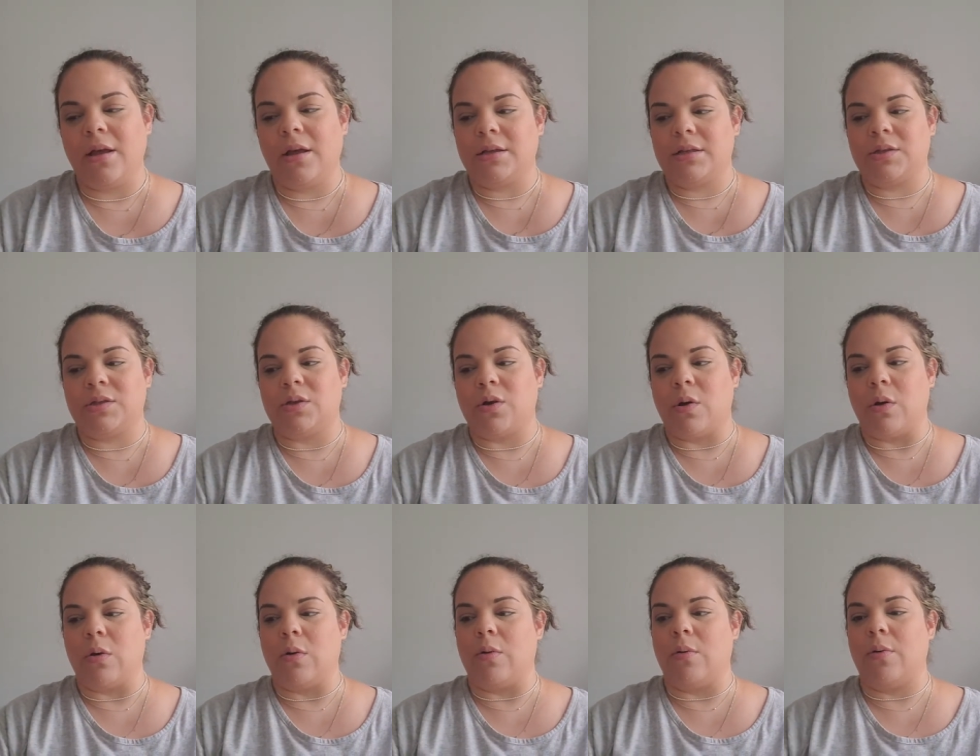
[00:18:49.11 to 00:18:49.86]

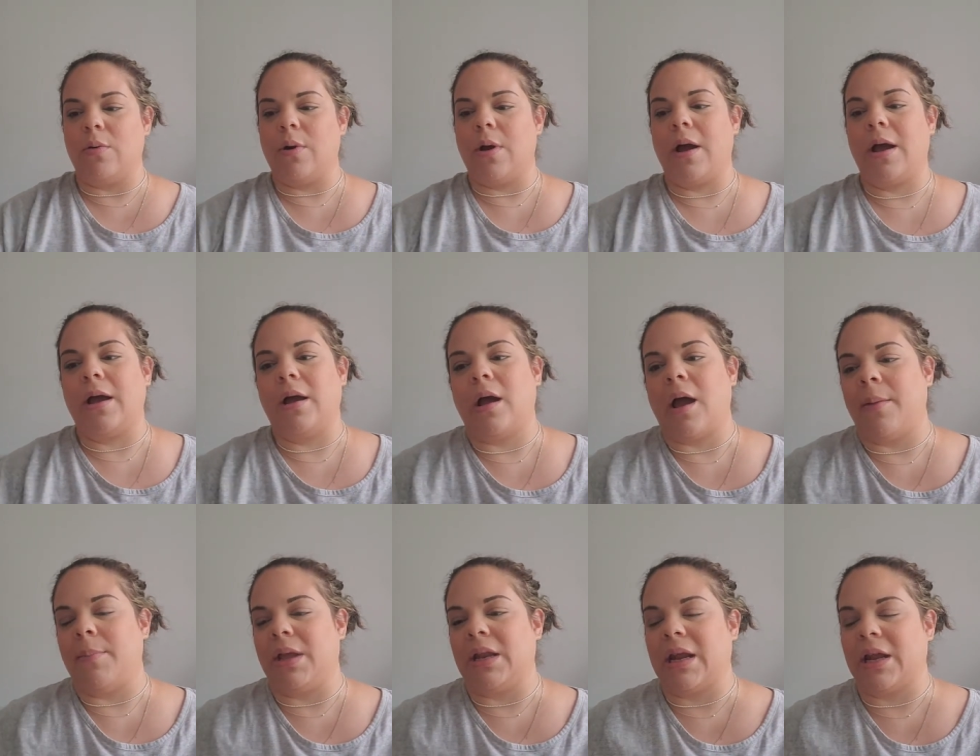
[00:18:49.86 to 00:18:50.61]
So
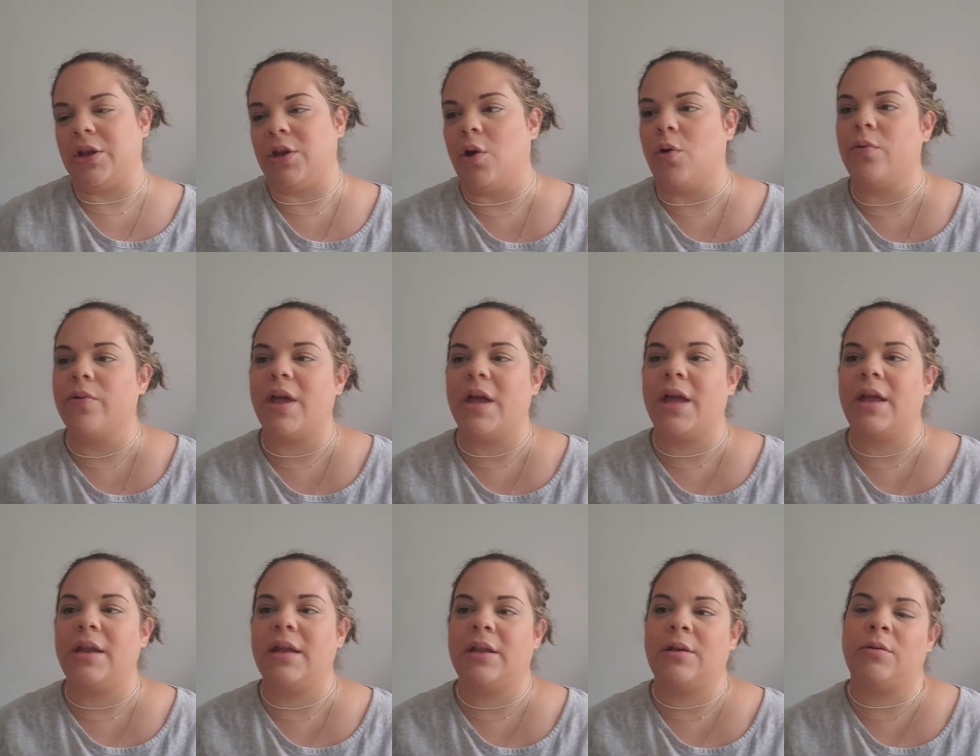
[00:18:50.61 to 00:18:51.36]
I mean, I know
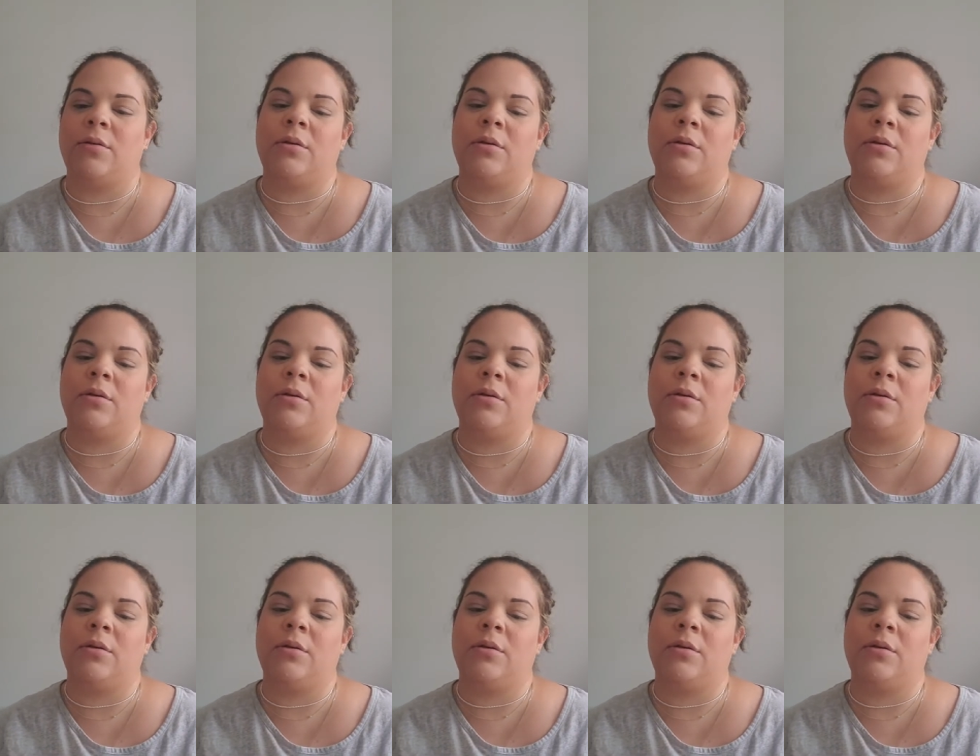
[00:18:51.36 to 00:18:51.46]
that